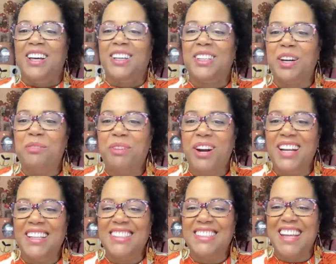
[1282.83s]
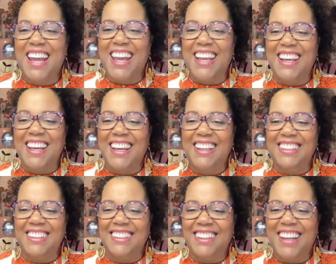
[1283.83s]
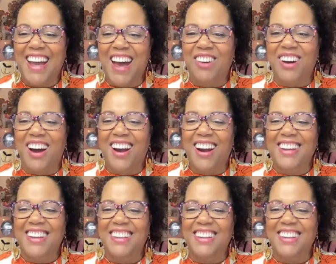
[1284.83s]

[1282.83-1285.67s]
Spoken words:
Good morning, Janet. How are